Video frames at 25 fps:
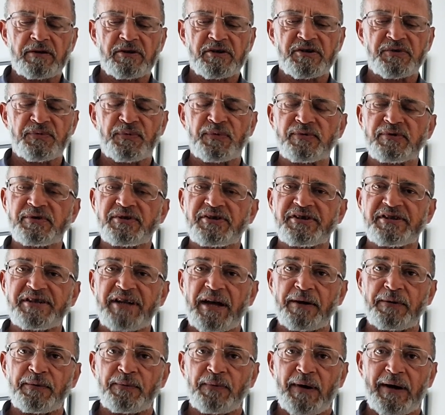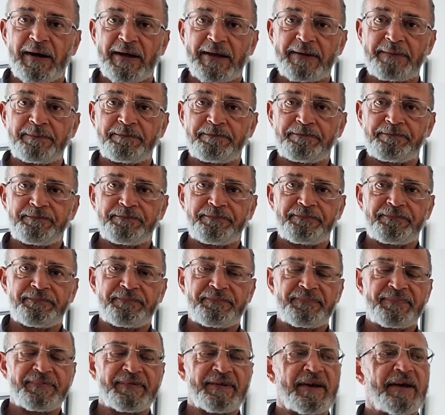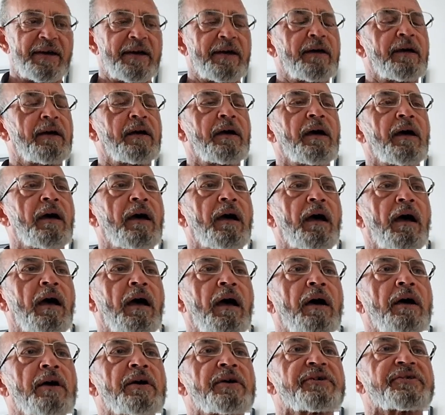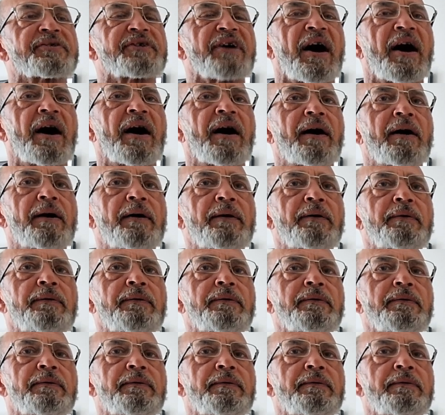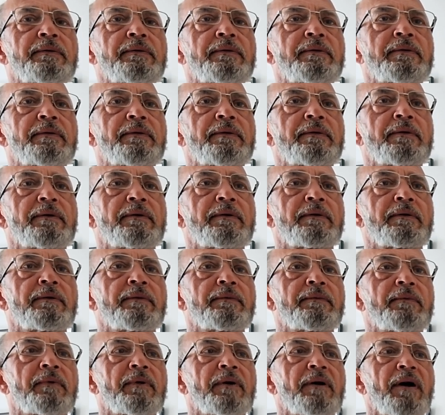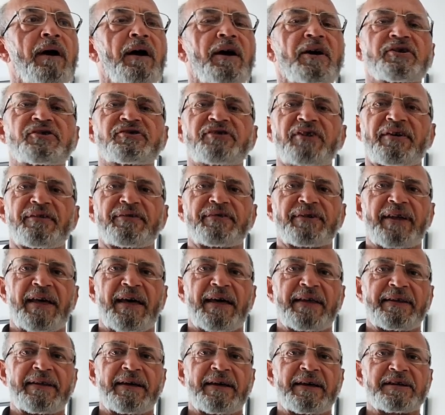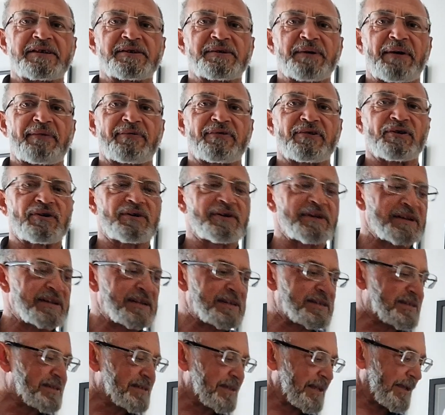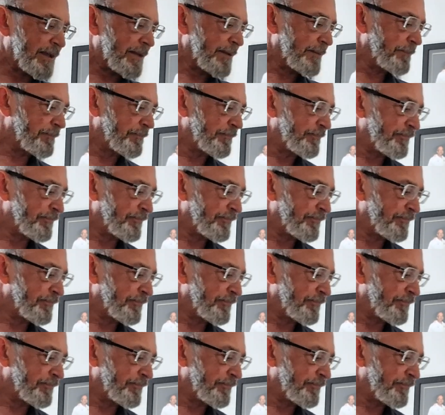towards Stoke Way. Yeah. So I travelled out there to have a look at this thing.